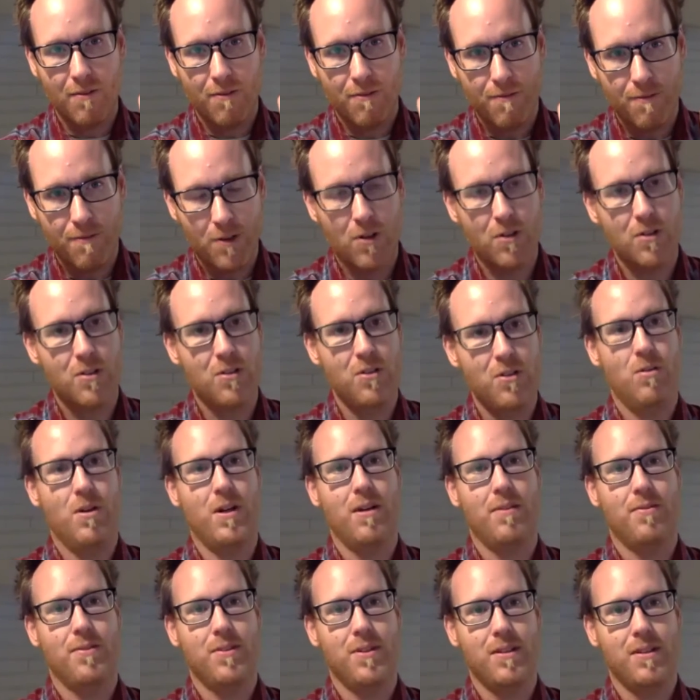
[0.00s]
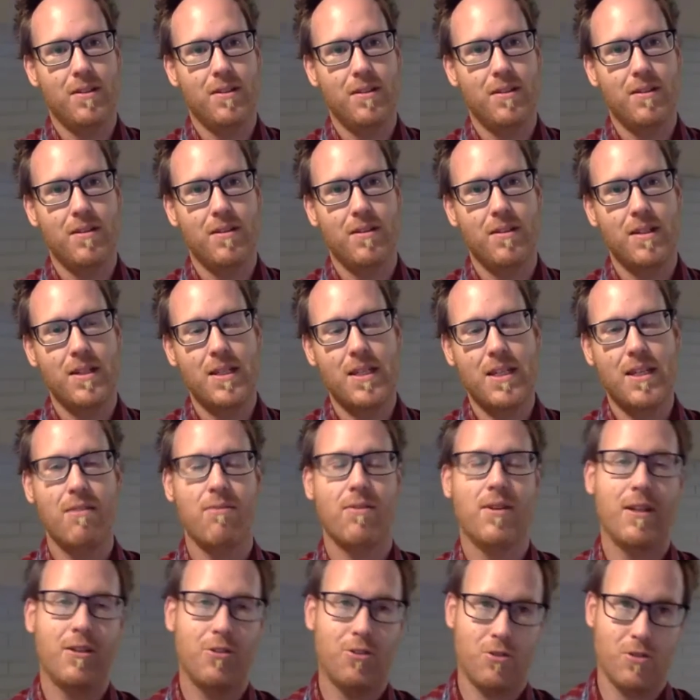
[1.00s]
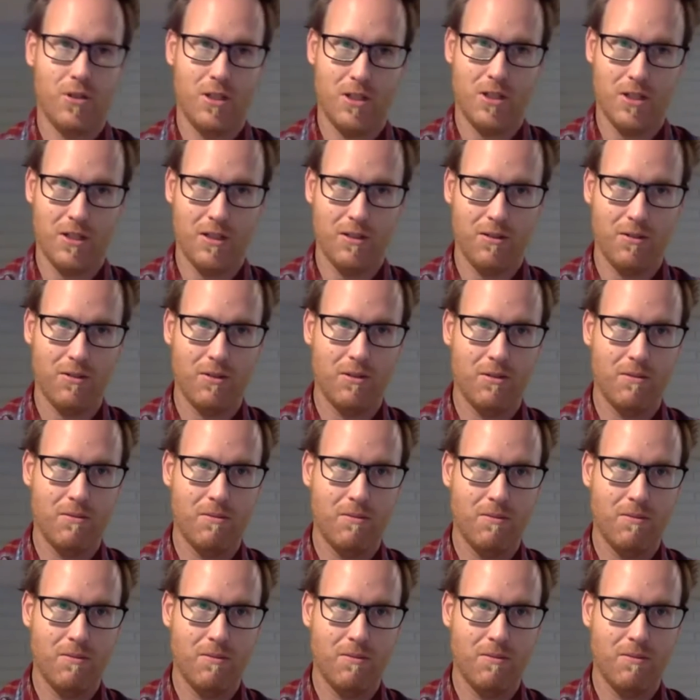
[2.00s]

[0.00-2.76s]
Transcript: far too often, even as Christians,